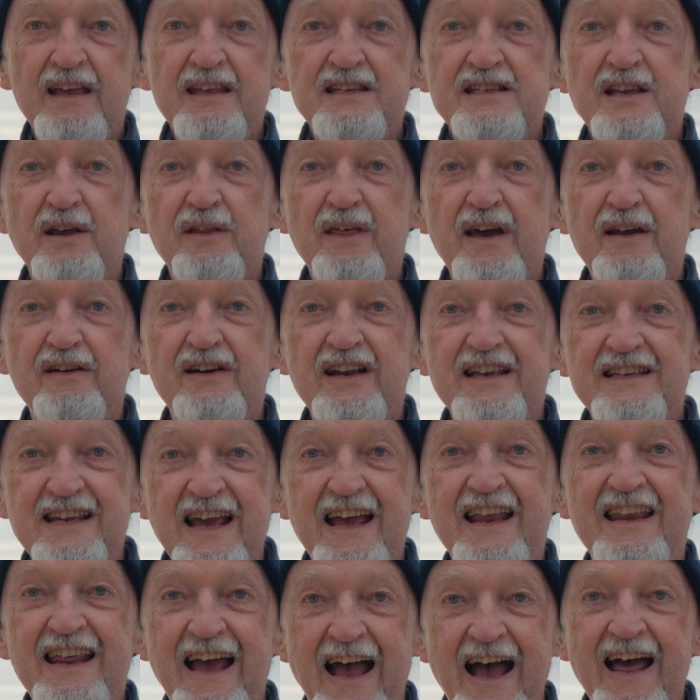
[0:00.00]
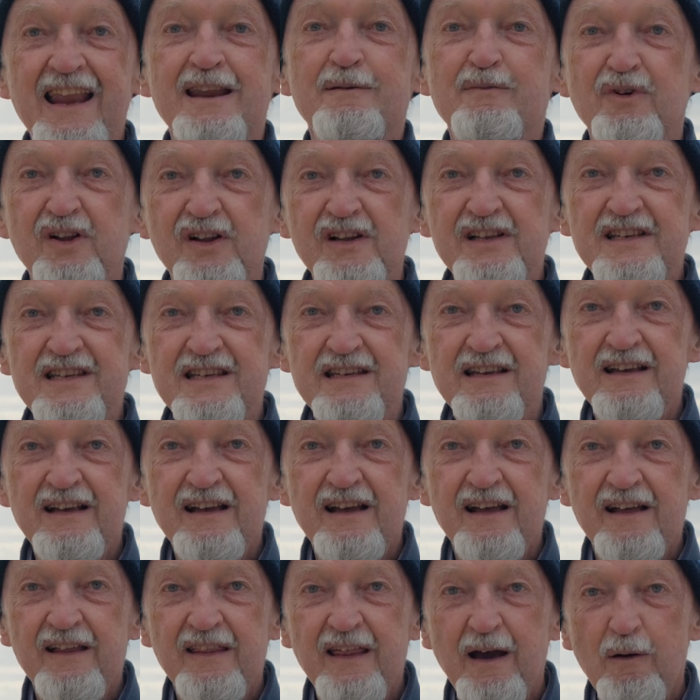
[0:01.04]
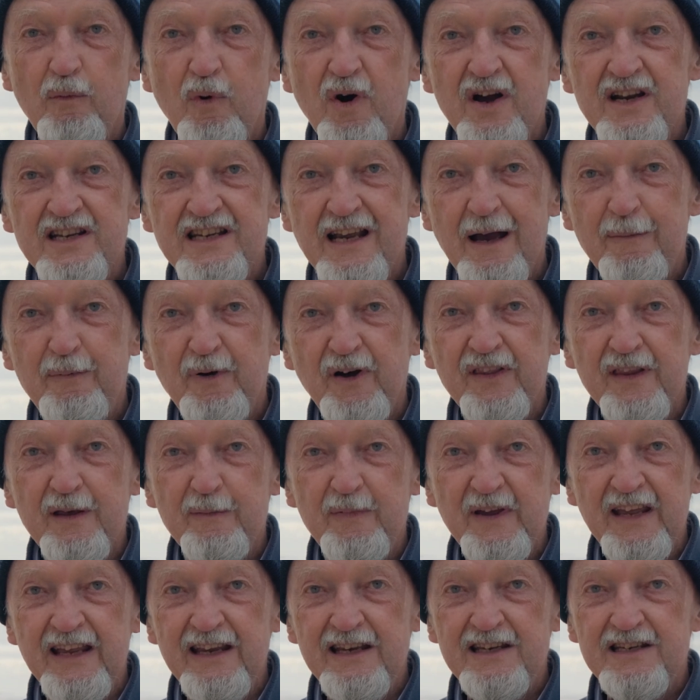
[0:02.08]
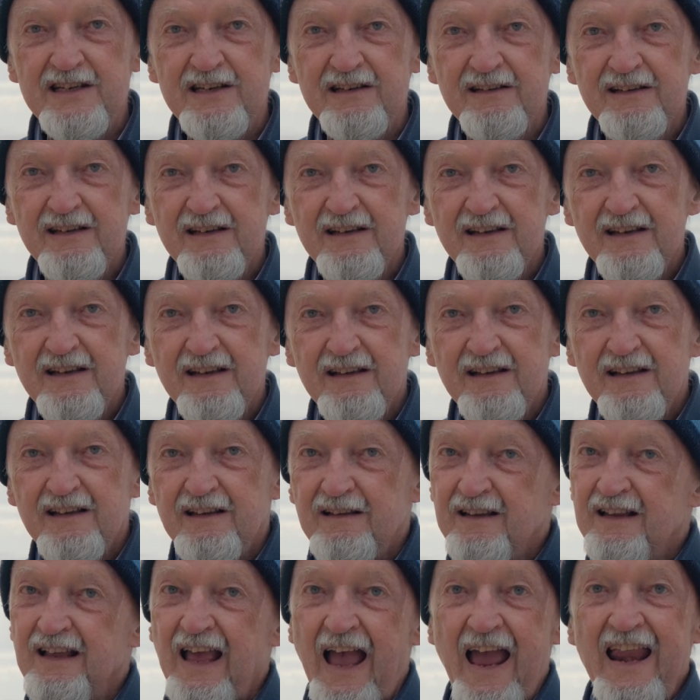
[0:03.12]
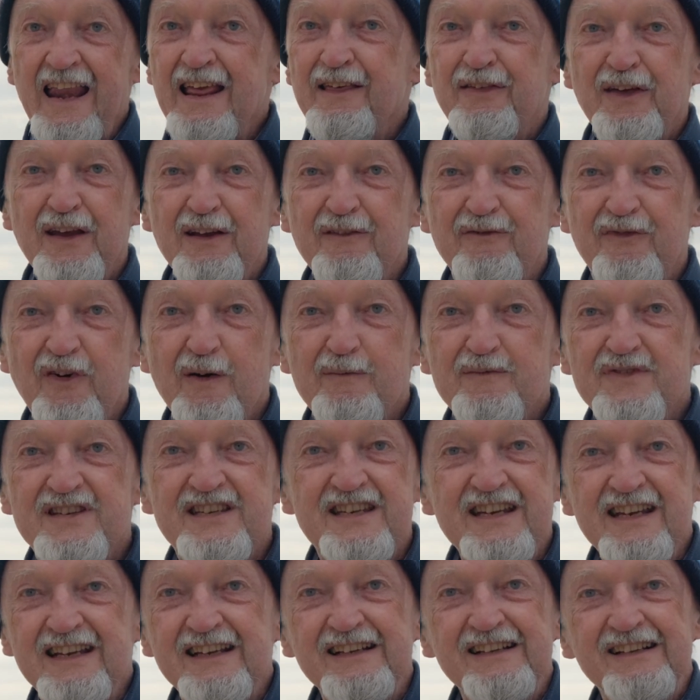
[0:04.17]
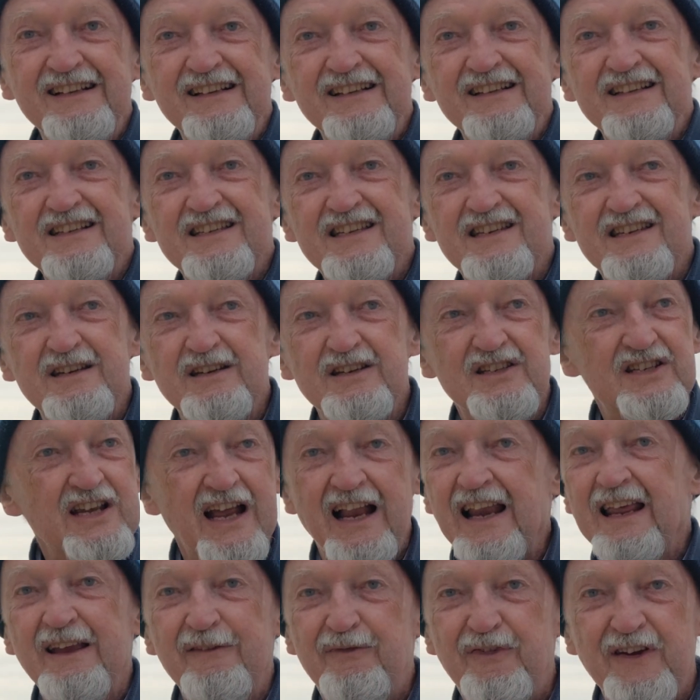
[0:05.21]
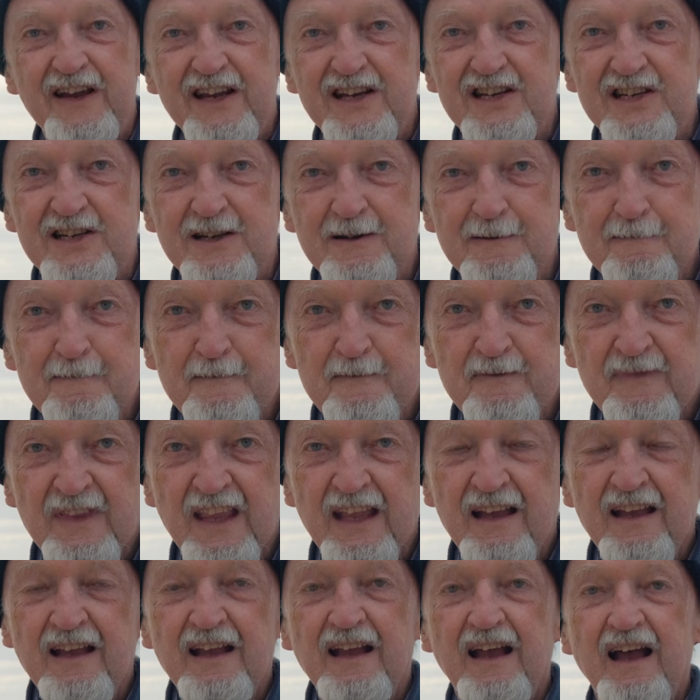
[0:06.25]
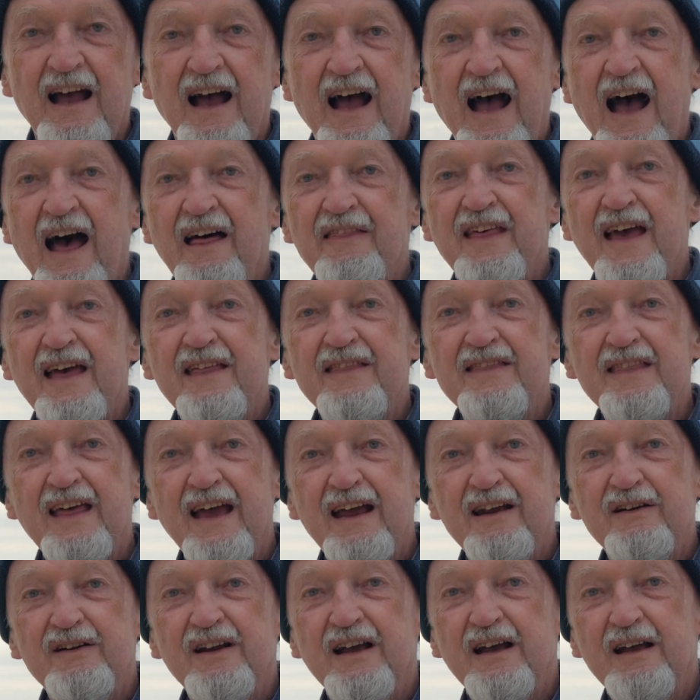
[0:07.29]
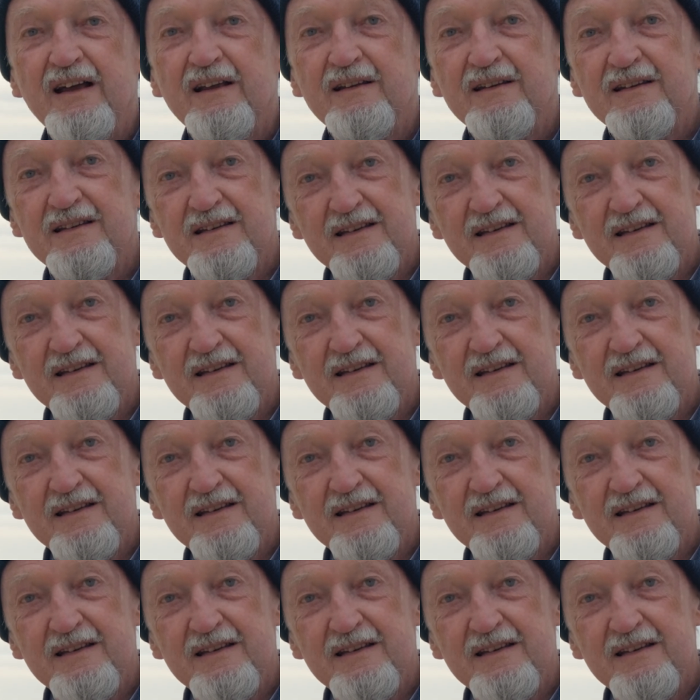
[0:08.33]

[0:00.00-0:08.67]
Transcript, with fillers: So there are dead animals that wash up on the beach, anything from seals to jellyfish. And then there are